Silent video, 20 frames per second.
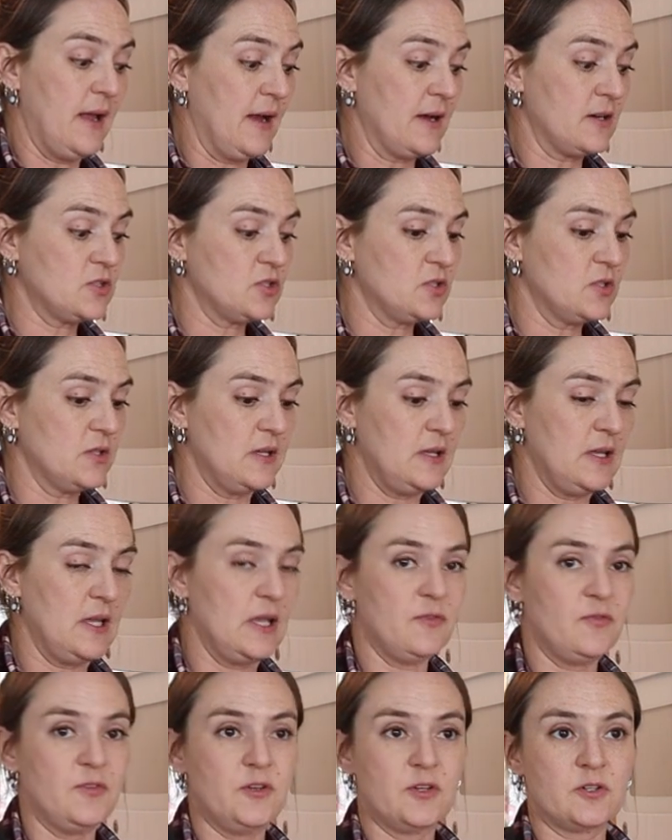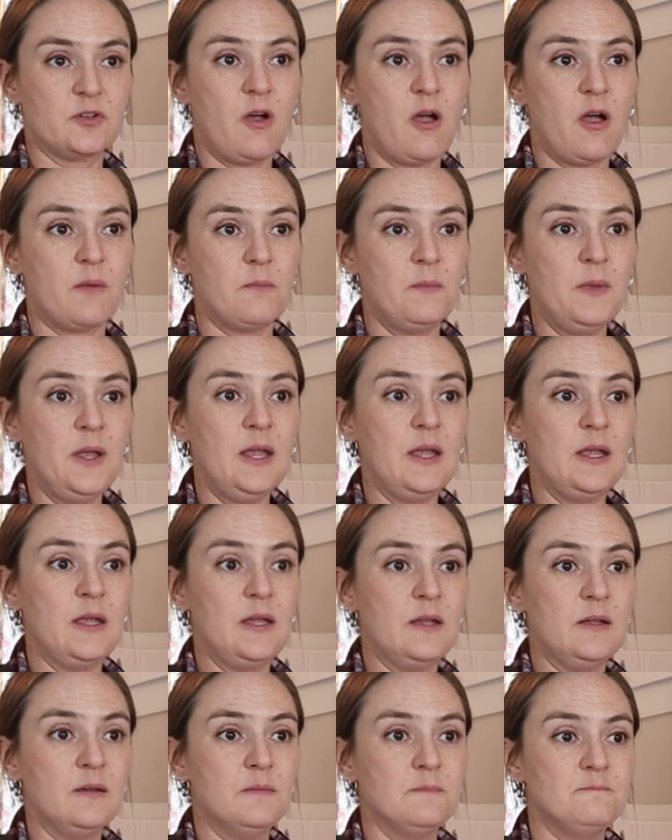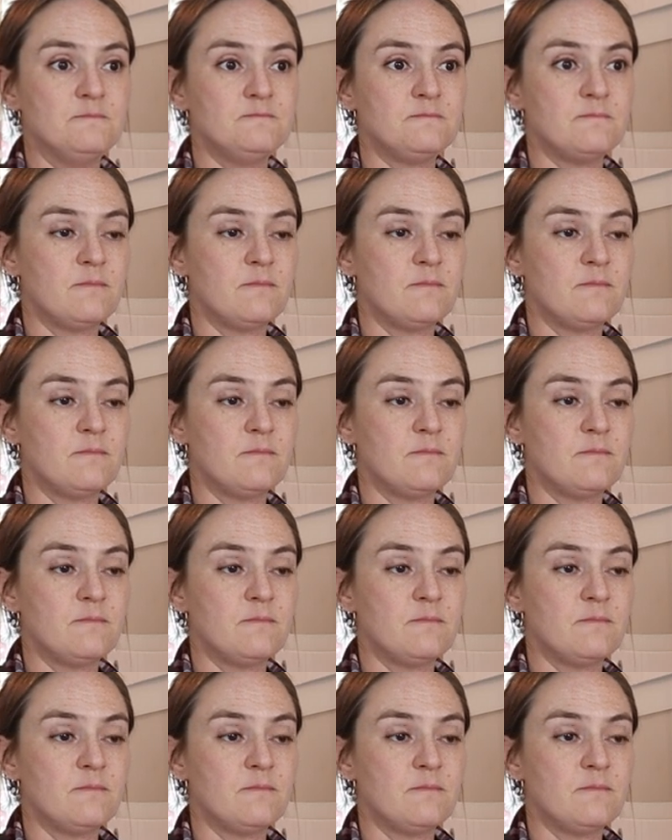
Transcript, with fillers: actually, if you're not me,